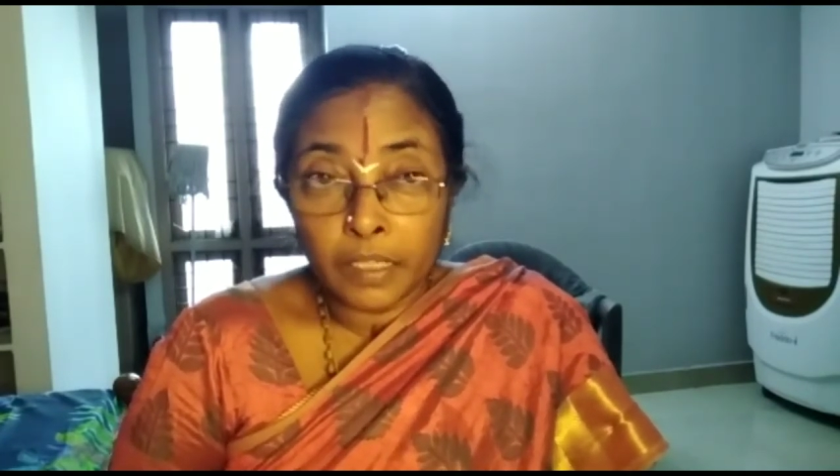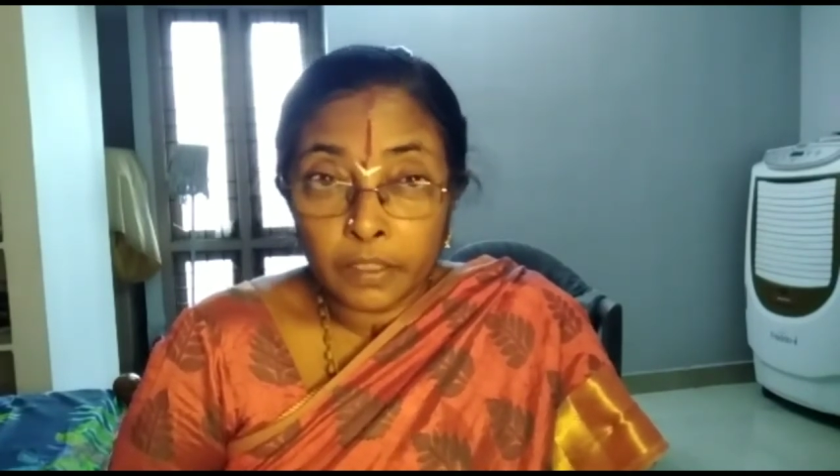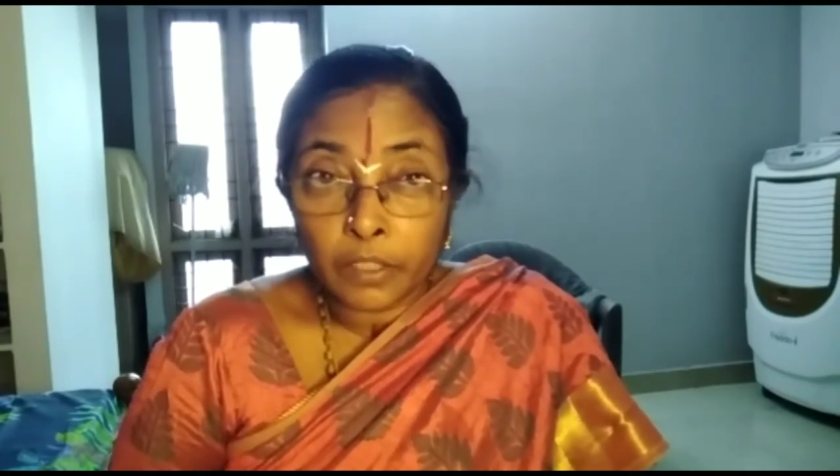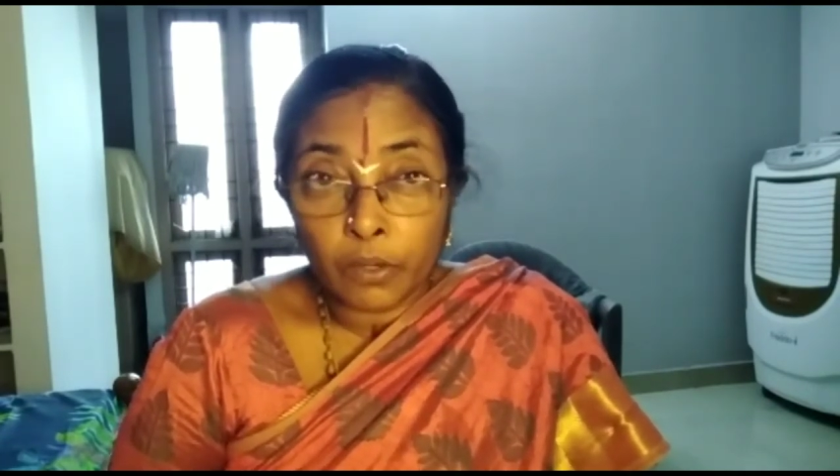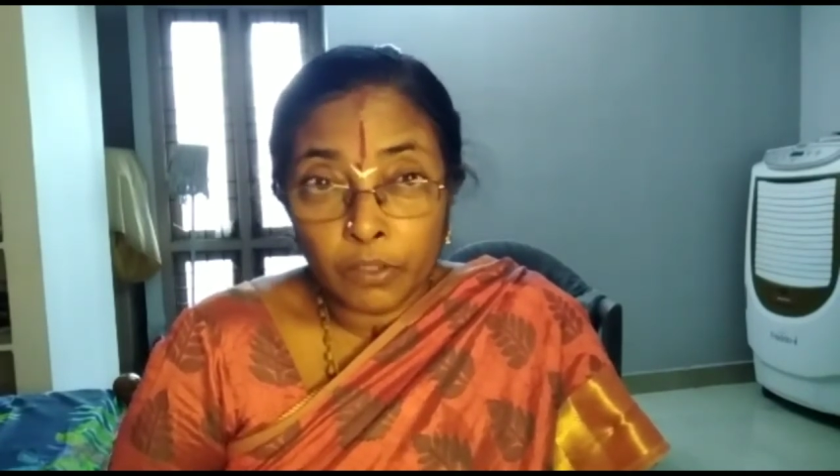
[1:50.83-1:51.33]

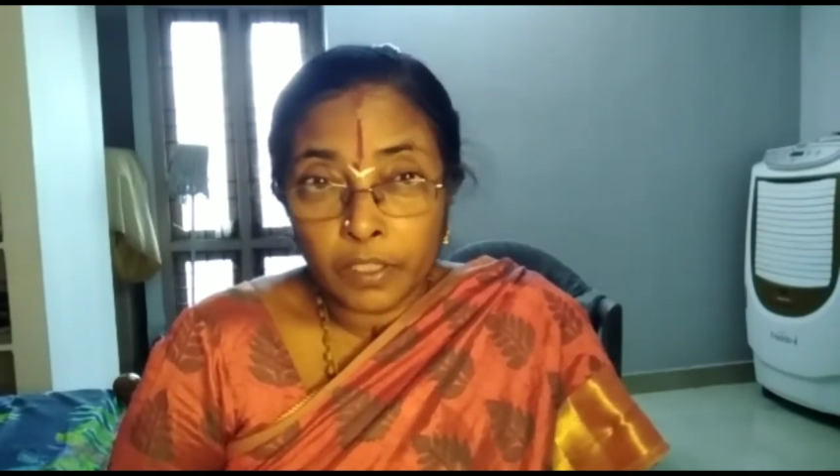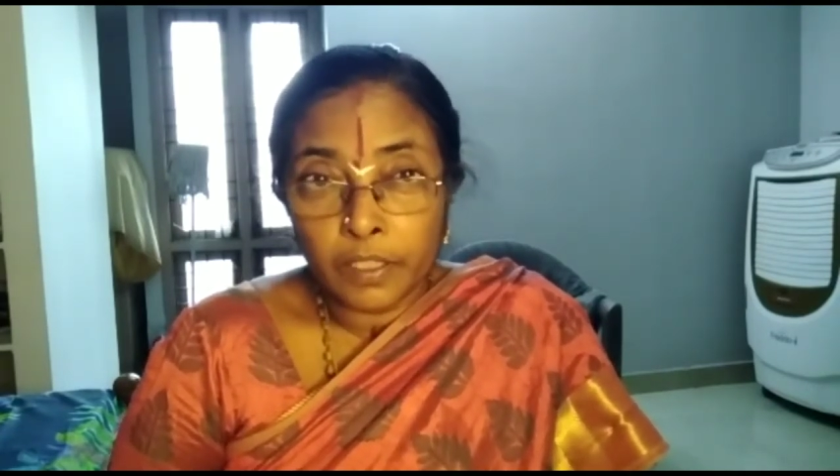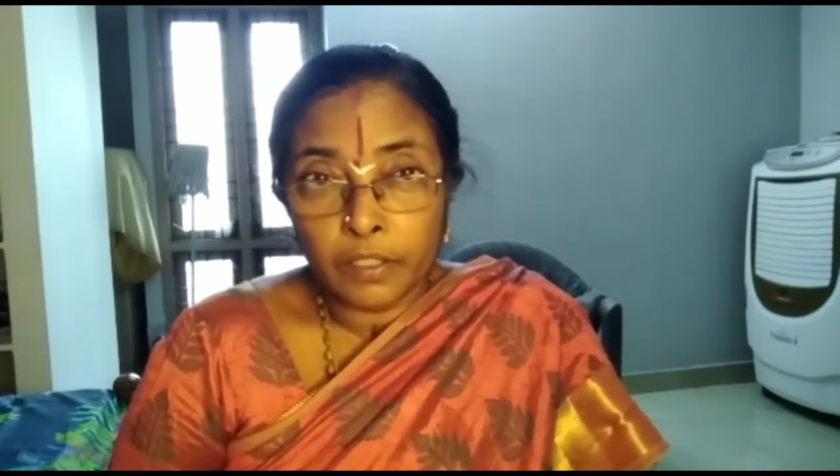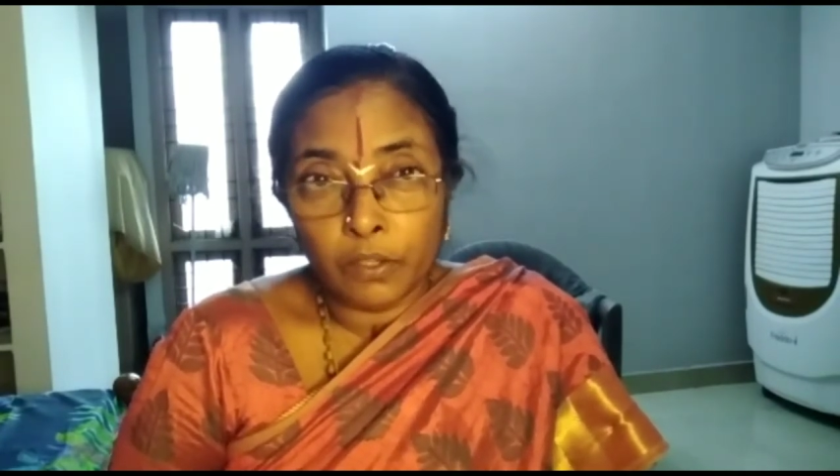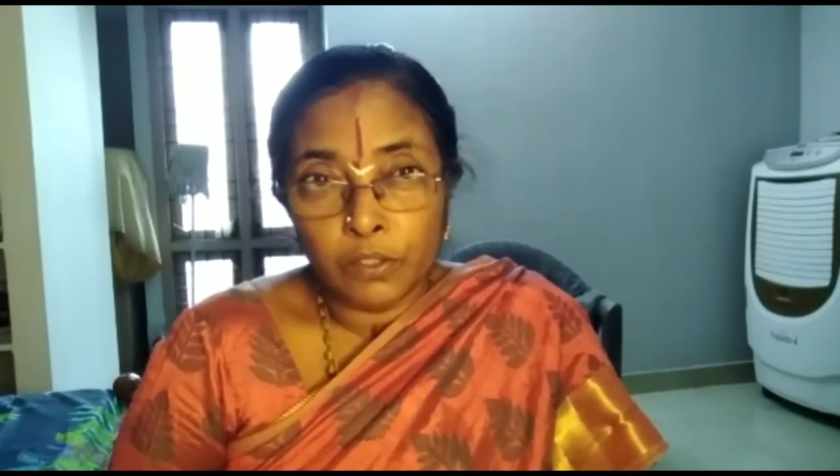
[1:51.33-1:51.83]
another
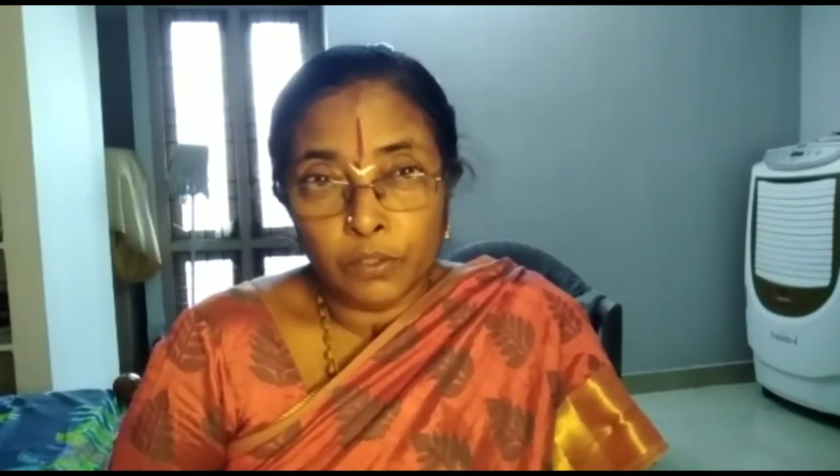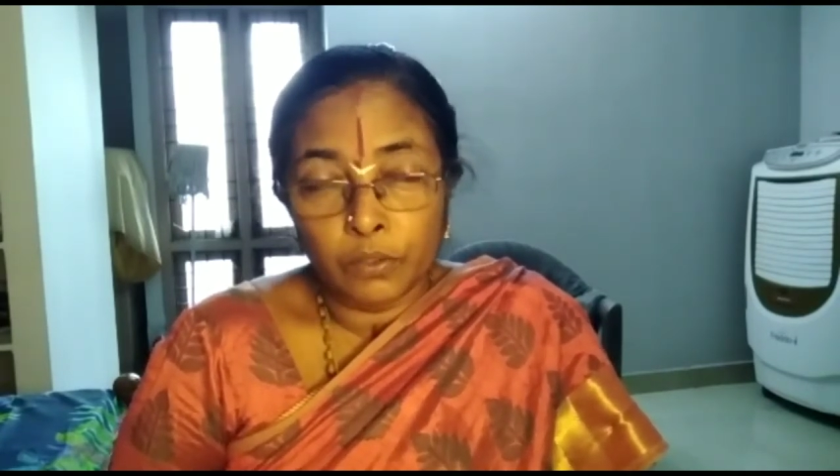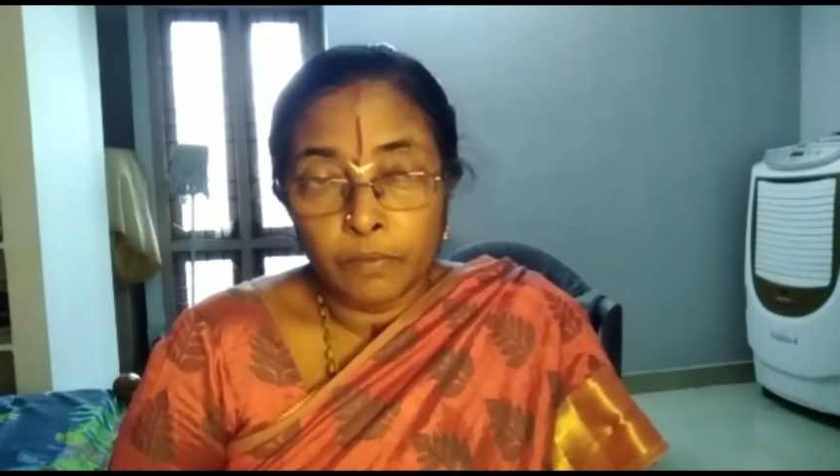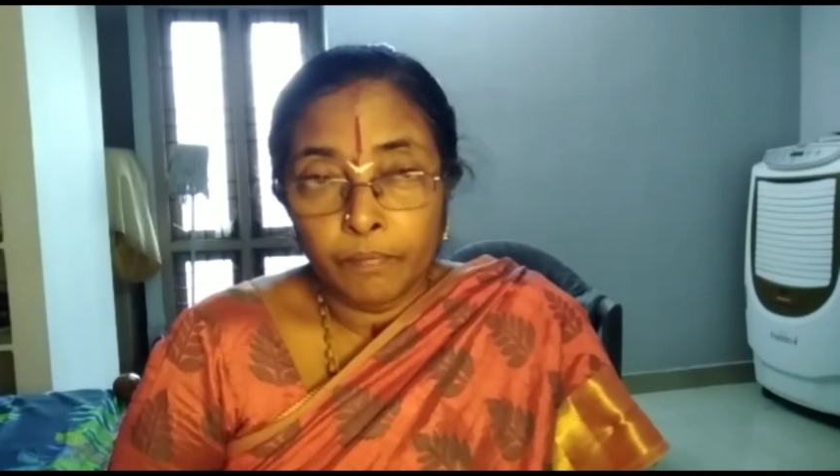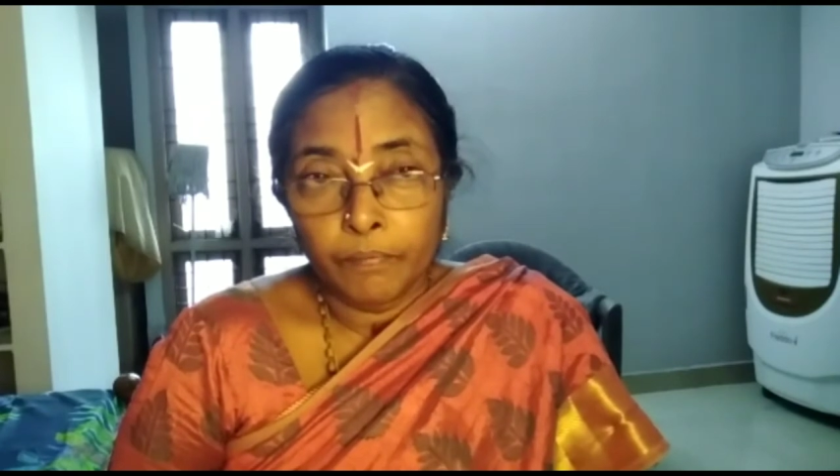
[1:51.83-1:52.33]
continent
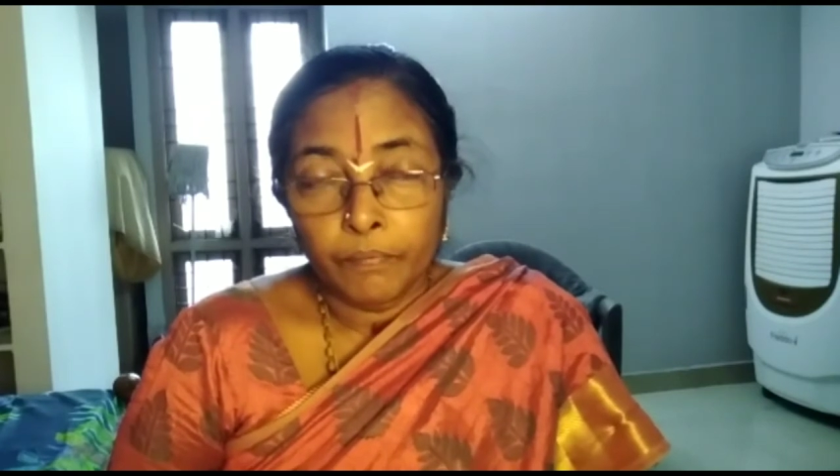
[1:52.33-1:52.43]
also.